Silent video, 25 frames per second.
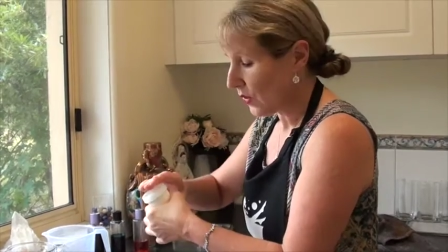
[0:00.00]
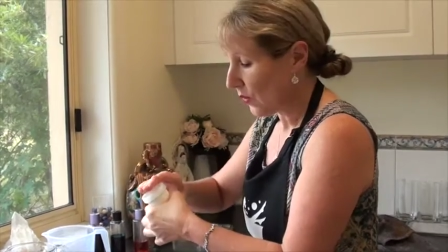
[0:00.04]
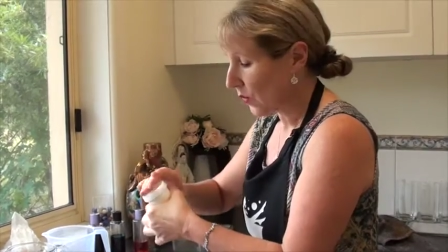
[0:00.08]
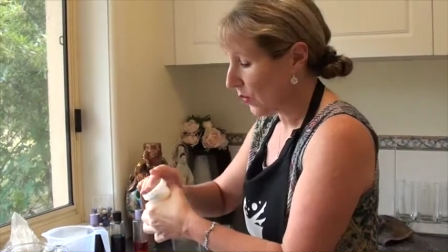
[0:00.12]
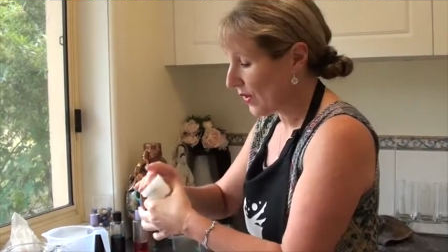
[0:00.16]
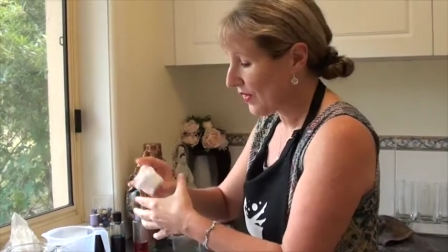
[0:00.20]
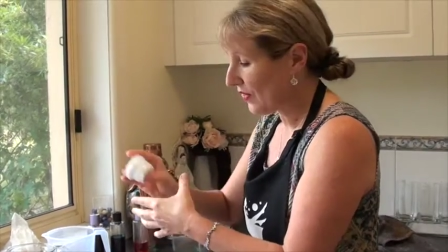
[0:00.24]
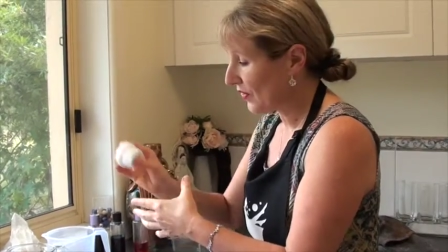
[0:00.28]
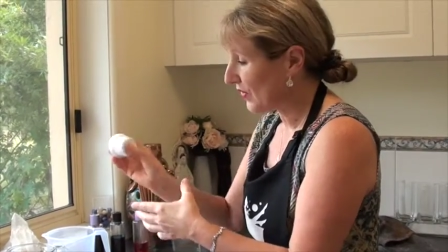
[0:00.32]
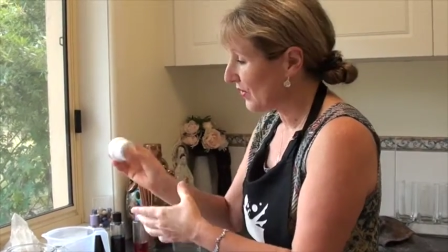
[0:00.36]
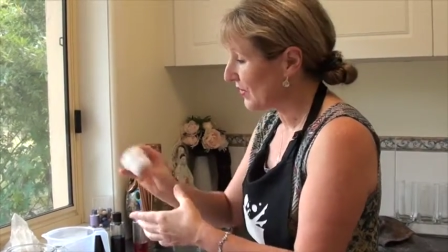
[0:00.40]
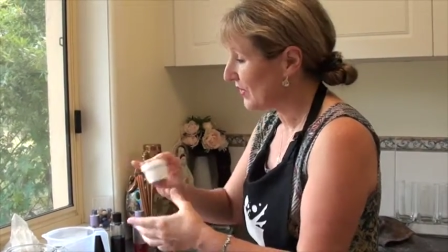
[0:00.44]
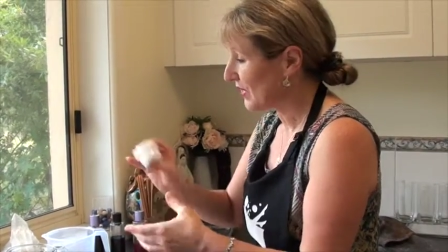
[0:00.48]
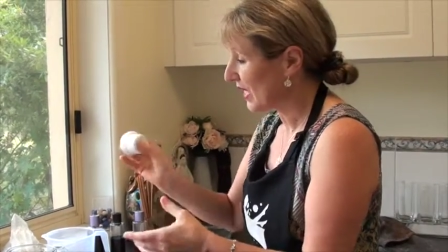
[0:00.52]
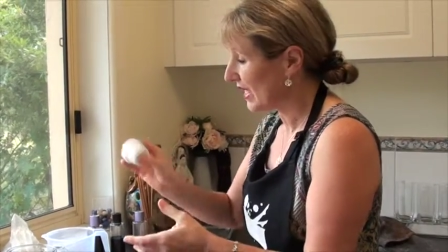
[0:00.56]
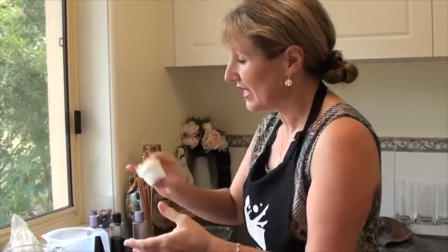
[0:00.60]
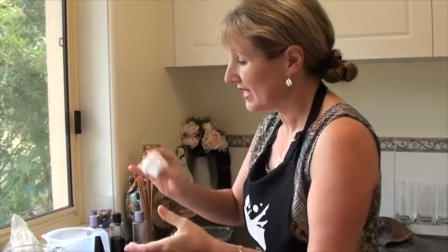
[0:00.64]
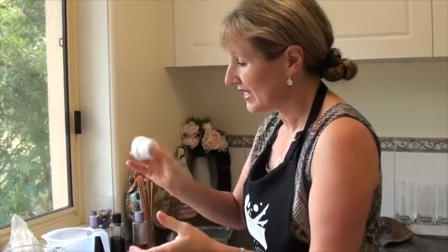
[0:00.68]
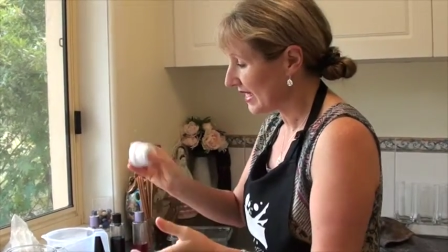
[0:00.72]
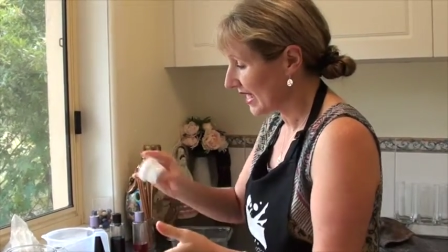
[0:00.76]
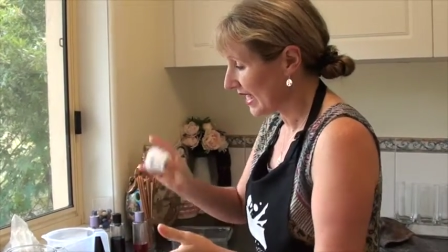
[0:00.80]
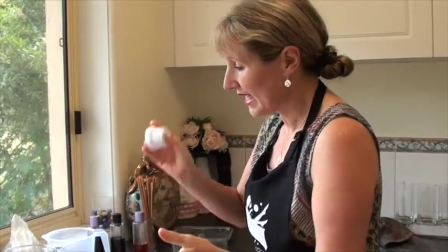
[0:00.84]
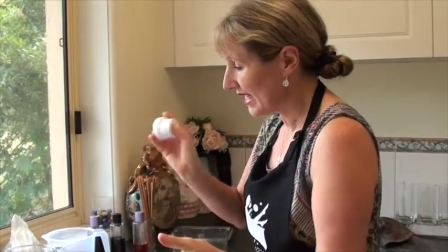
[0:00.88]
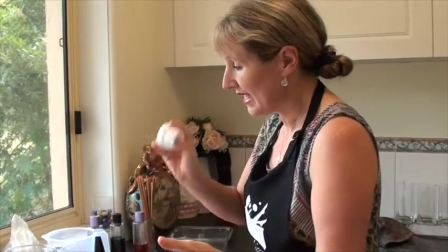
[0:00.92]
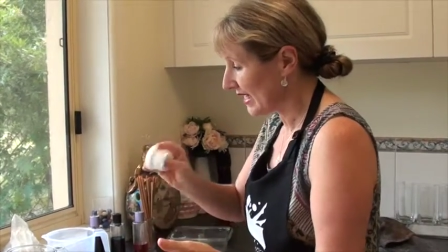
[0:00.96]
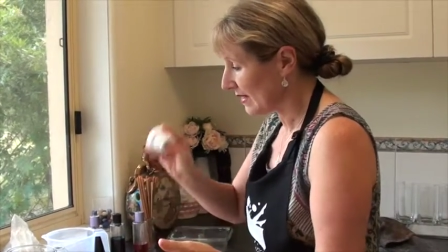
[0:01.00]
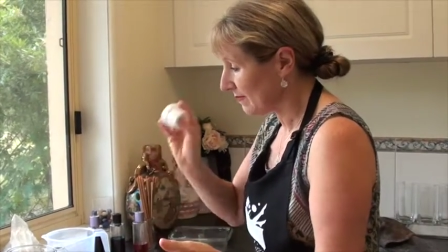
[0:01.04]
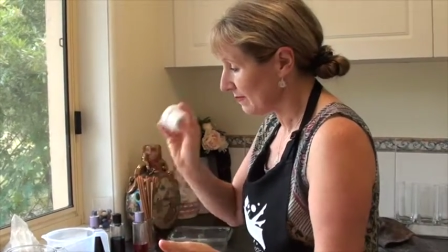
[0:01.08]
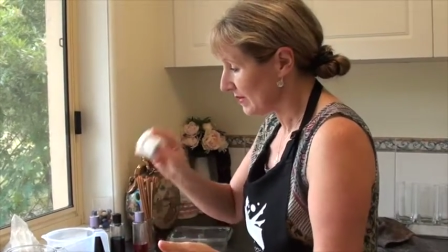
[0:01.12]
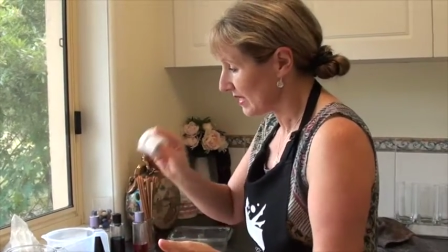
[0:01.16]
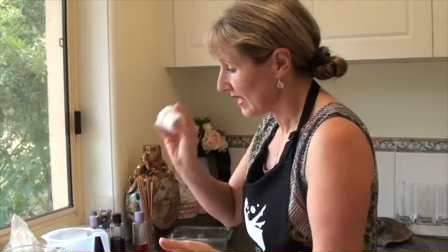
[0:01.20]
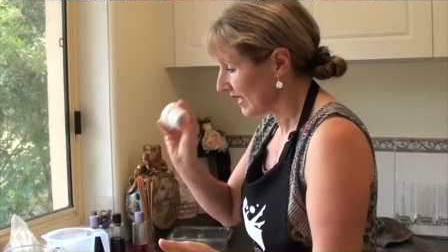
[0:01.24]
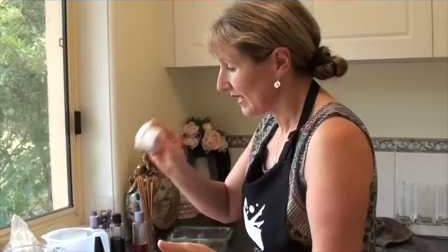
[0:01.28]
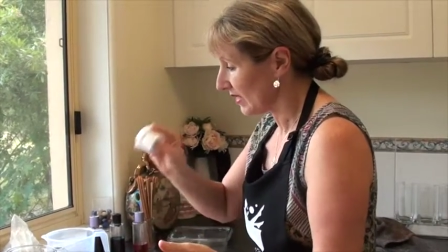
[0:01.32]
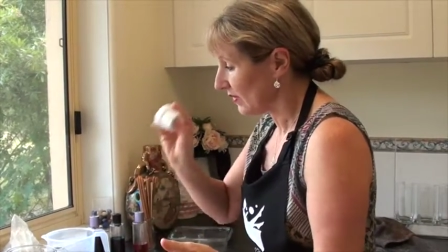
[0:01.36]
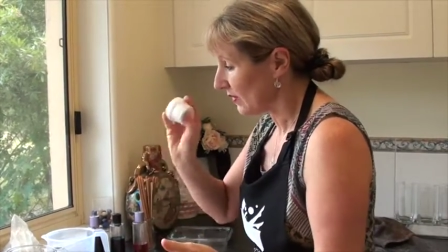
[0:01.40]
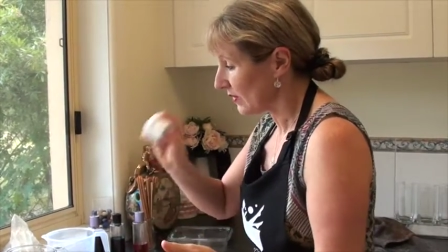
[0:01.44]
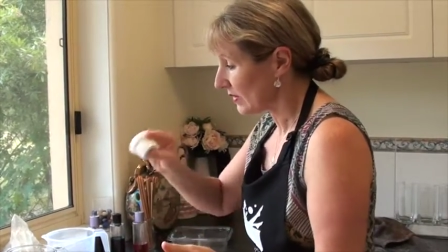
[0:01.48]
with the titanium
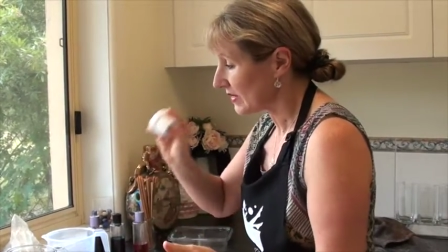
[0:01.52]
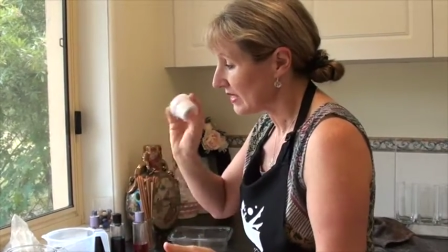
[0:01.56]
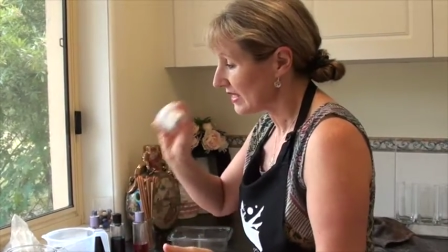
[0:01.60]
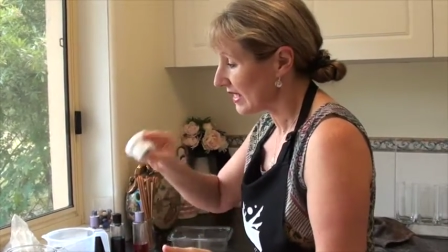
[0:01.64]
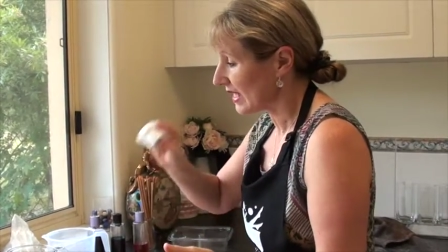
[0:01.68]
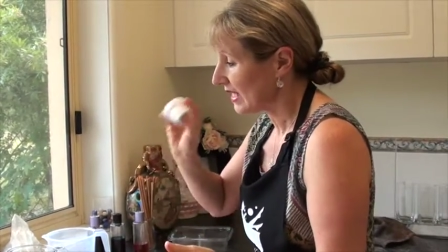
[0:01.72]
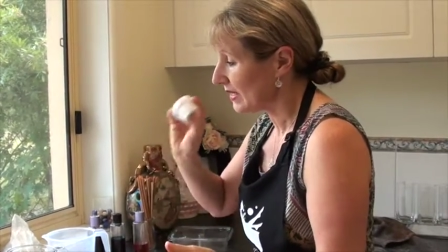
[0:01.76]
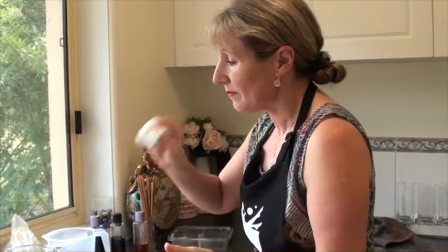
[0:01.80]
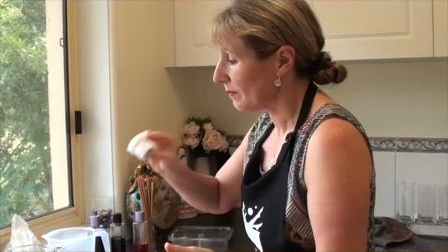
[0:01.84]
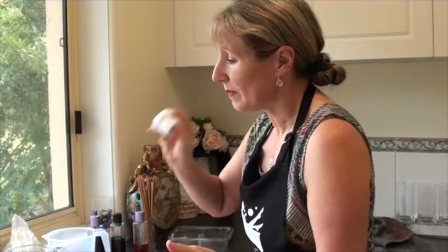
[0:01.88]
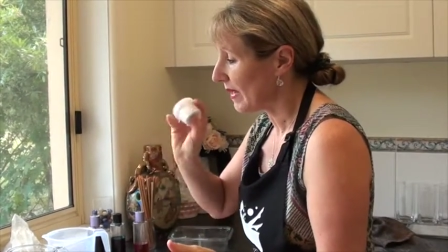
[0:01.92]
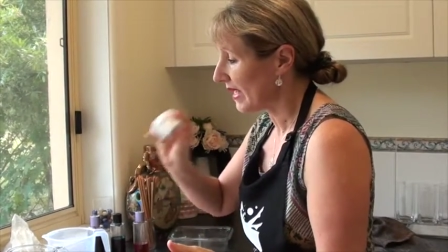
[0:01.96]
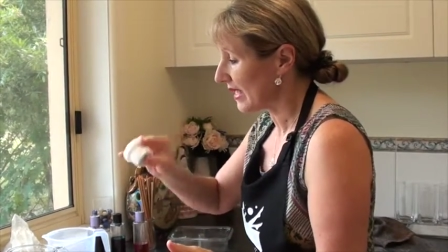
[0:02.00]
dioxide